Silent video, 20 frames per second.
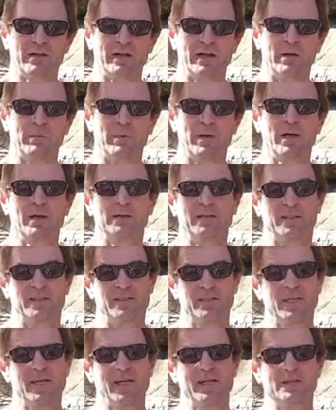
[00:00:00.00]
number that
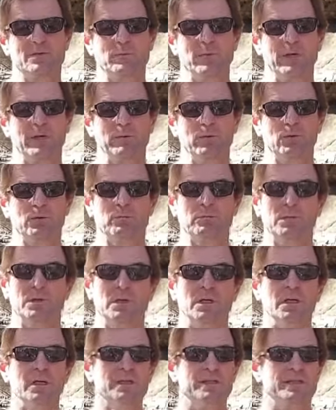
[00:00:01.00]
scares people.
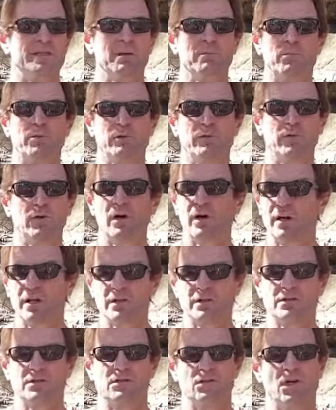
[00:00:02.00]
Some
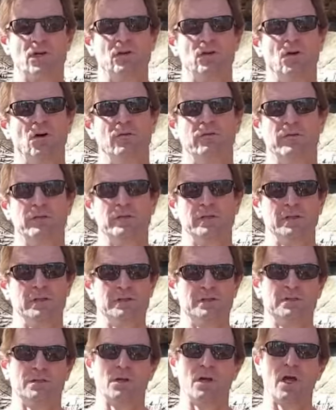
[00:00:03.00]
providers don't offer
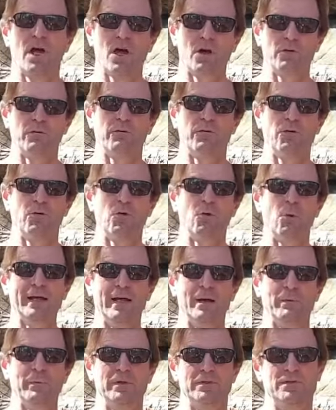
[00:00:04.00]
this 04
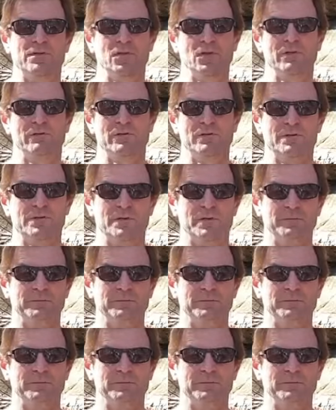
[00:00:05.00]
number service.